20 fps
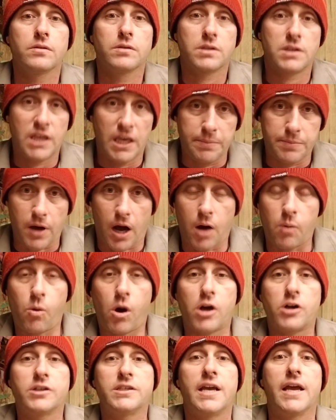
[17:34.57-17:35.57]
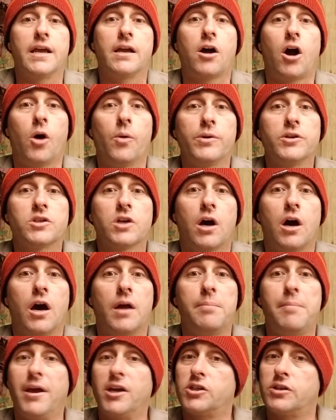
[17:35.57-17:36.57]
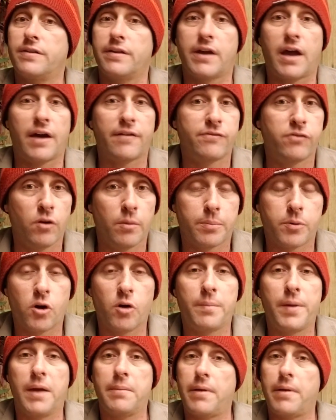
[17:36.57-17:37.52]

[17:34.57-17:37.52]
Keep the hot water tank always on. Make sure they got full propane.